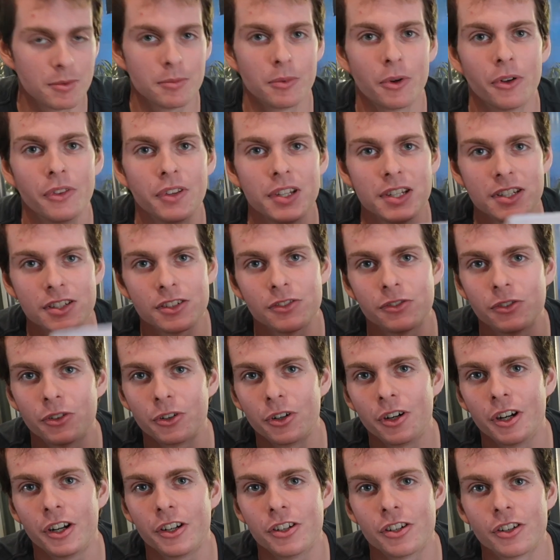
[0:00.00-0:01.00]
them on this
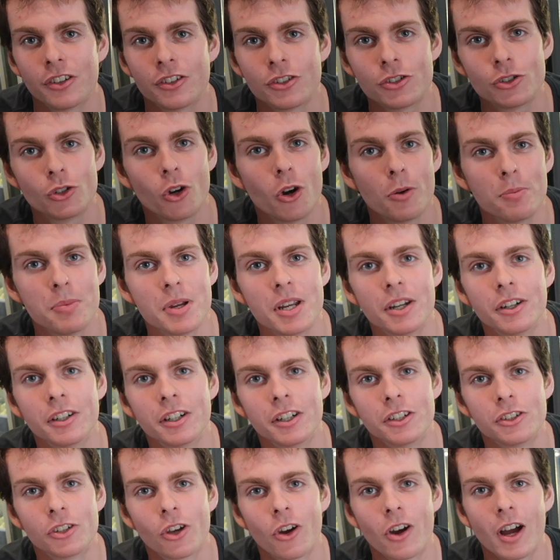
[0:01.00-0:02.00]
for a short
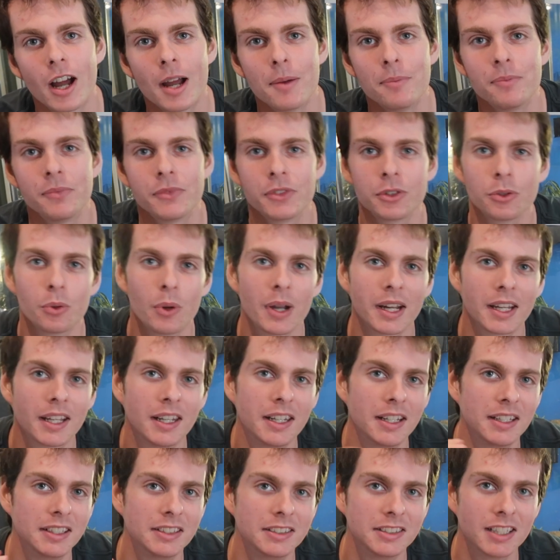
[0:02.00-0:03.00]
period of time so I
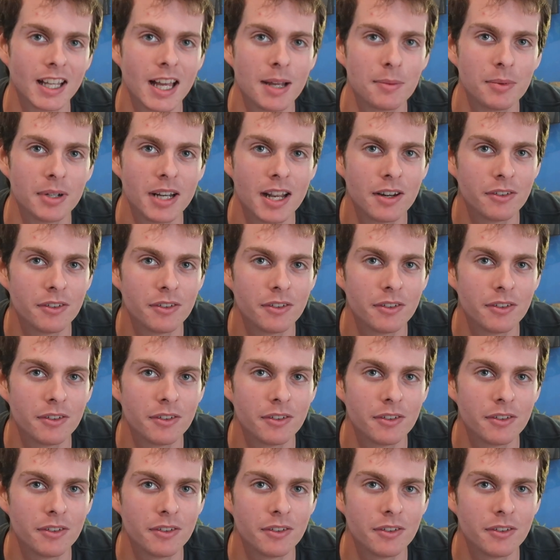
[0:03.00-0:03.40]
can examine